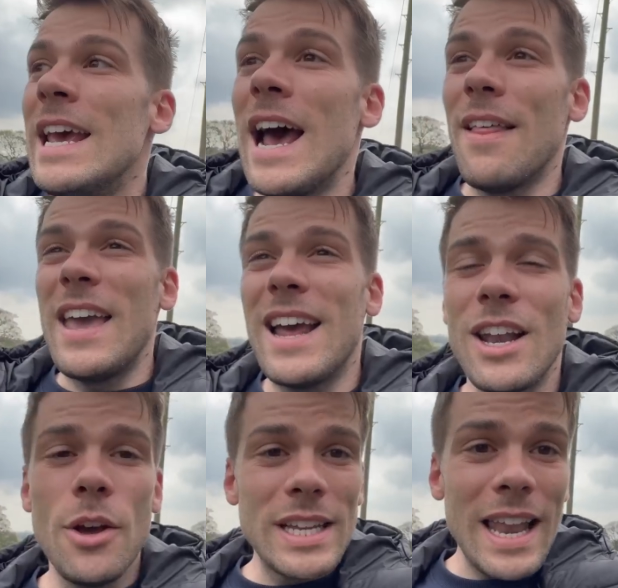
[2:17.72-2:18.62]
And they had
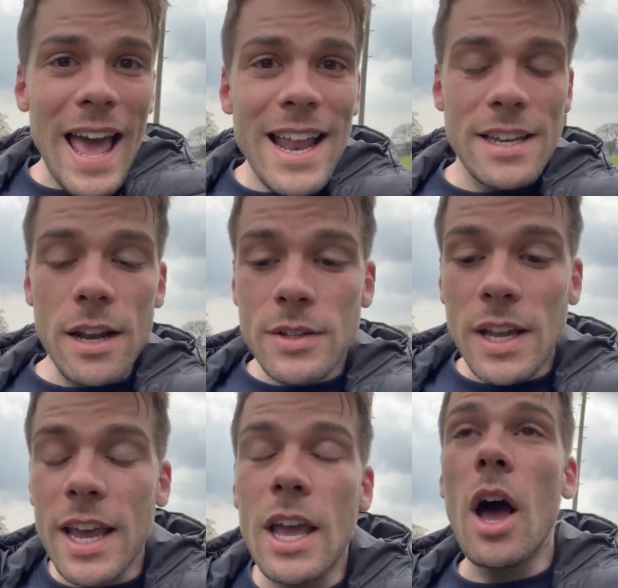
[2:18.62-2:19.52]
loads of land. And I was
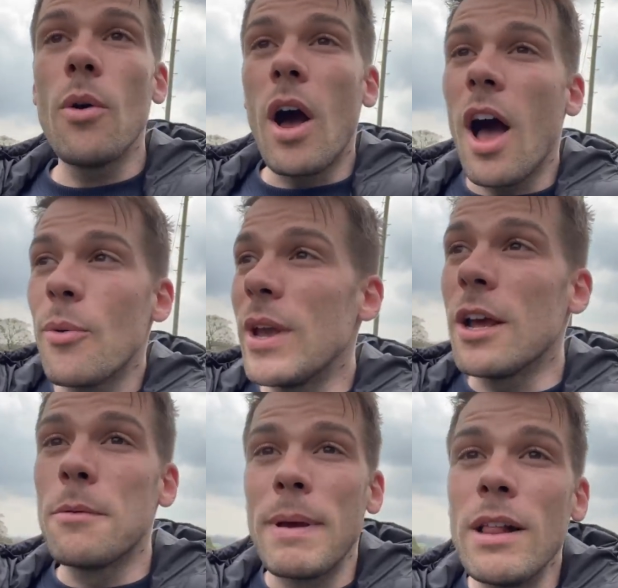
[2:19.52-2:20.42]
like, oh, we
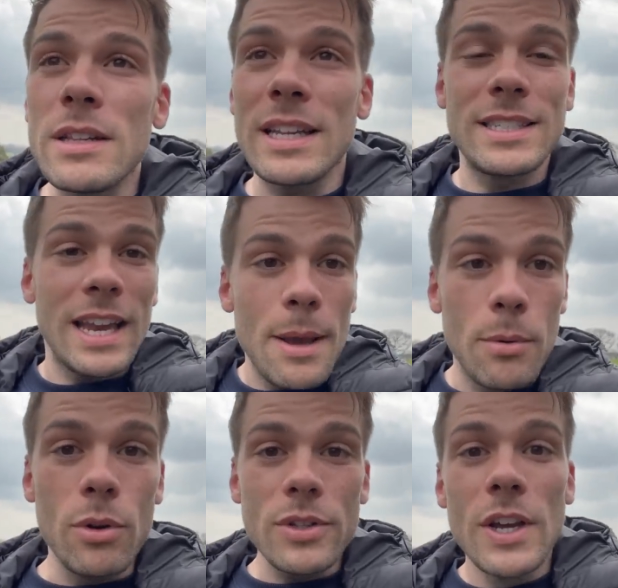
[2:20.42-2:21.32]
could build a
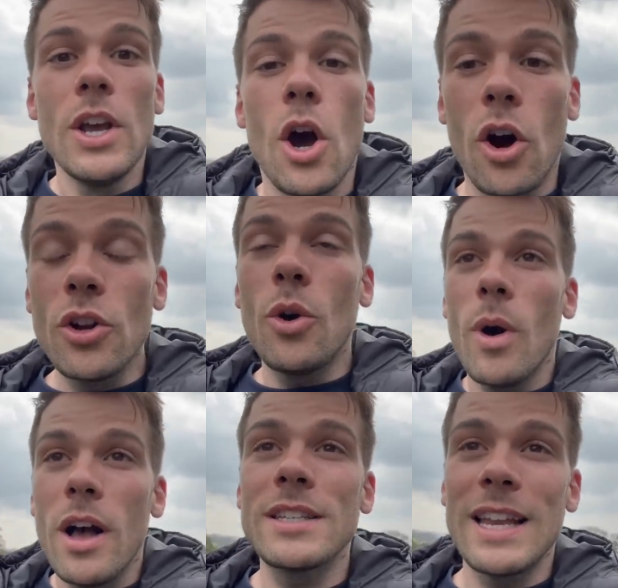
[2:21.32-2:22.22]
stables on your
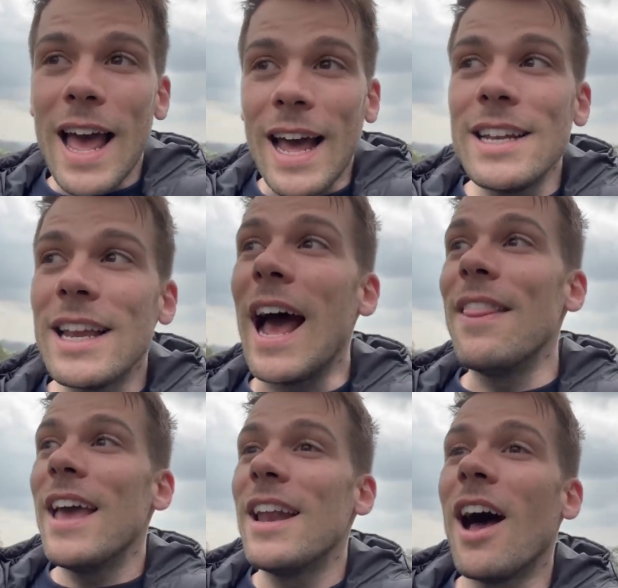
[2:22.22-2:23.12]
work's land. And
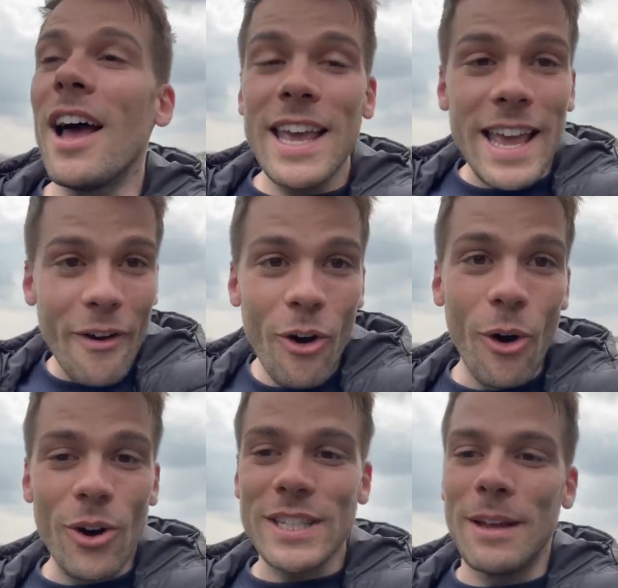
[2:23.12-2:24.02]
then I could get a
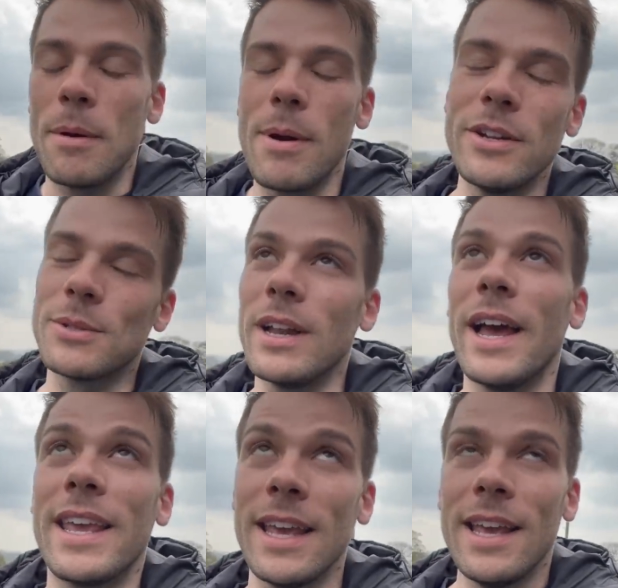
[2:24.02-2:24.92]
horse. And my parents were
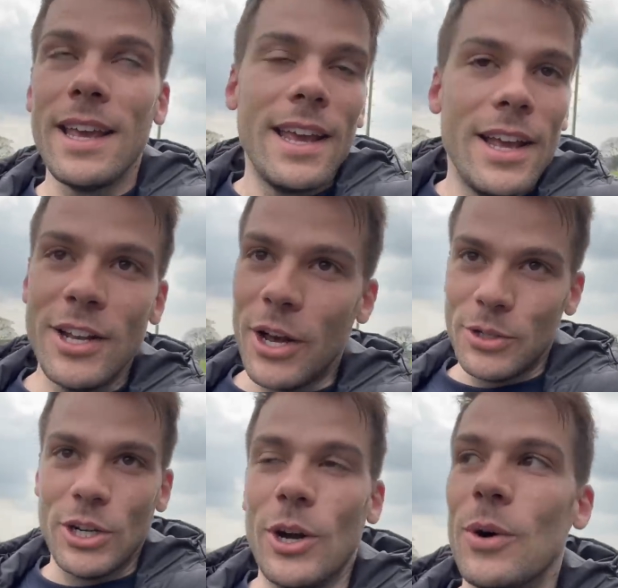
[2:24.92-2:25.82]
like, no,
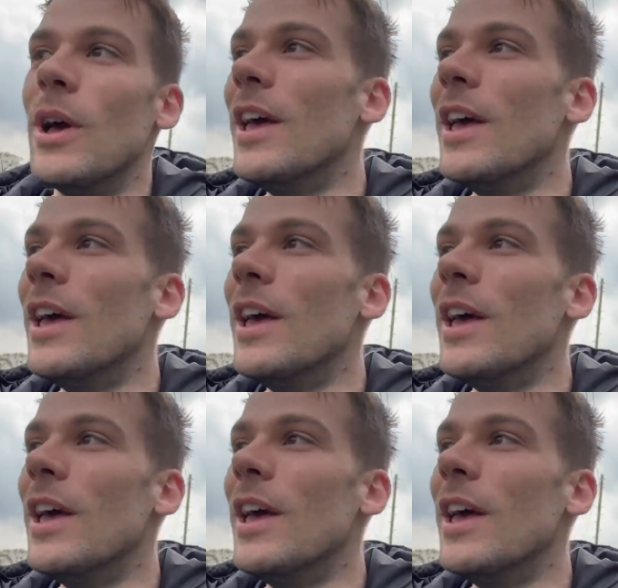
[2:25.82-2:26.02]
Joel.